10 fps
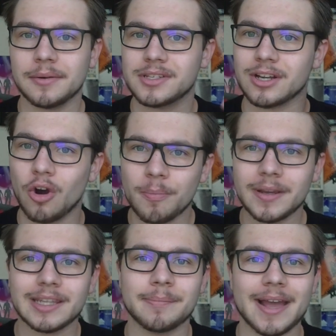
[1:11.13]
I was
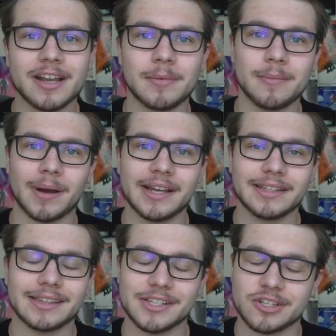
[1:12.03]
hoping in the back of my mind
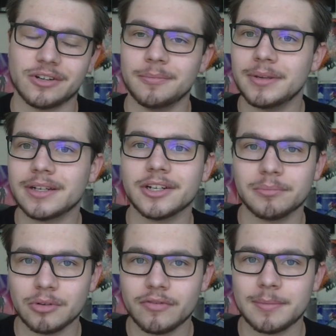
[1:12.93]
that this could be a
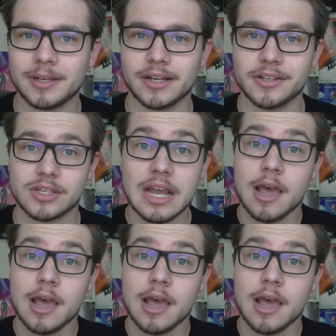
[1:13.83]
good movie, because